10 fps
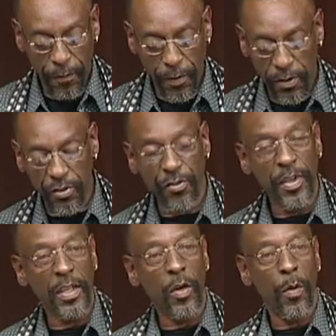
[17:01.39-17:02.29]
for the
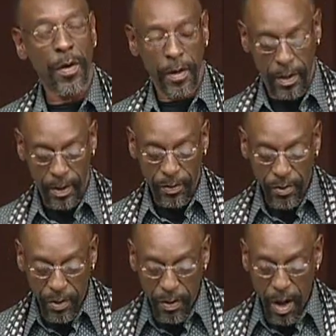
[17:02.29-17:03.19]
street corner to
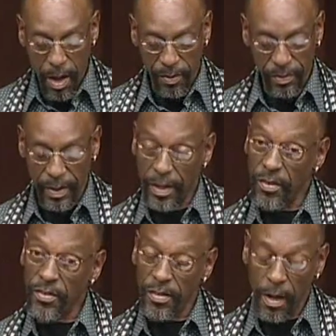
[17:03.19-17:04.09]
cross
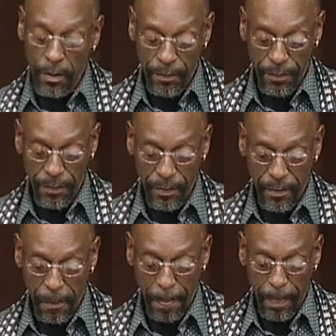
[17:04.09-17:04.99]
itself.
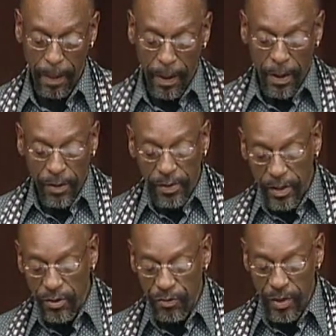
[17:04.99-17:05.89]
Say
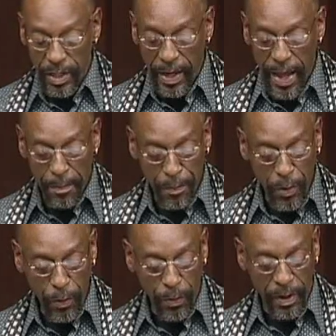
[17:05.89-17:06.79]
the street light
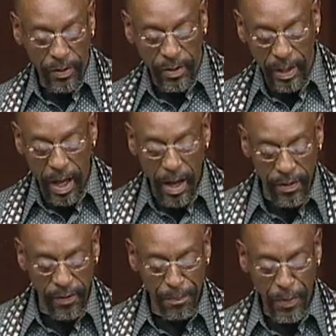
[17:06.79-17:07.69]
moon is the
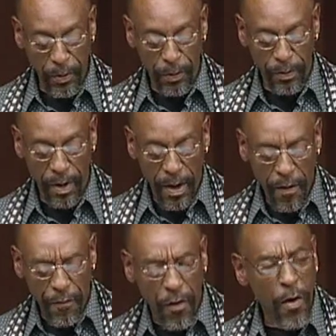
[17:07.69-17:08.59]
kind of moon
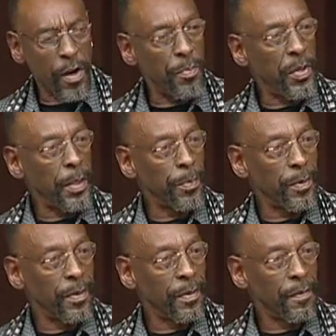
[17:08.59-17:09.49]
foreign
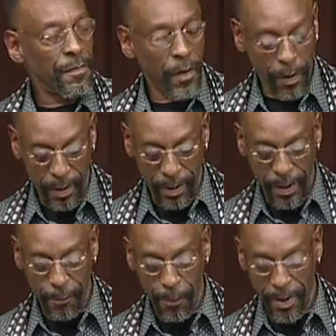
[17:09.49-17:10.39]
people fall in
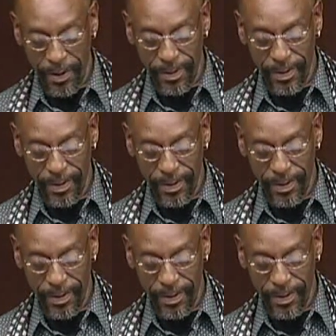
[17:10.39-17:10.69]
love with.